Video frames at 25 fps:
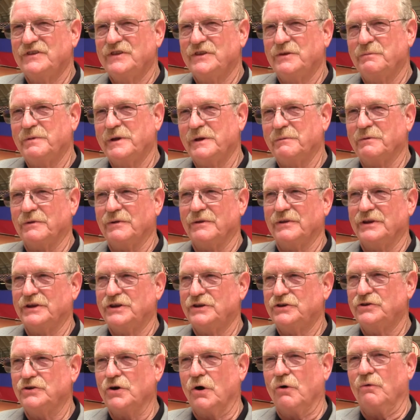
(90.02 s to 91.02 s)
the people
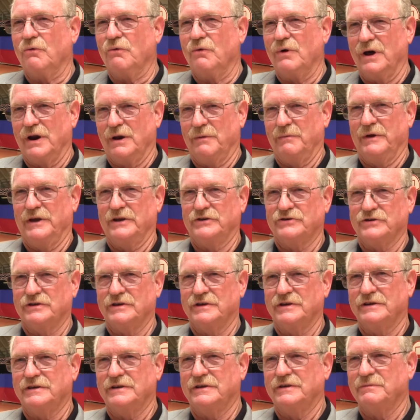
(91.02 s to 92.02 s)
that don't want to mention
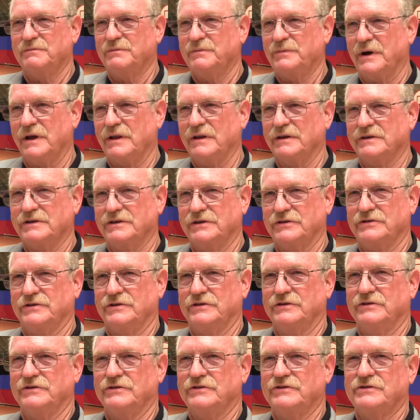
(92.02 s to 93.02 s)
it, the
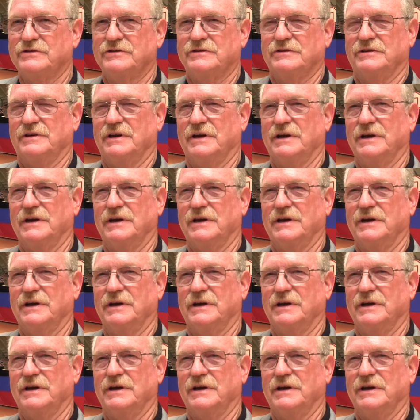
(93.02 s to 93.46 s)
politicians,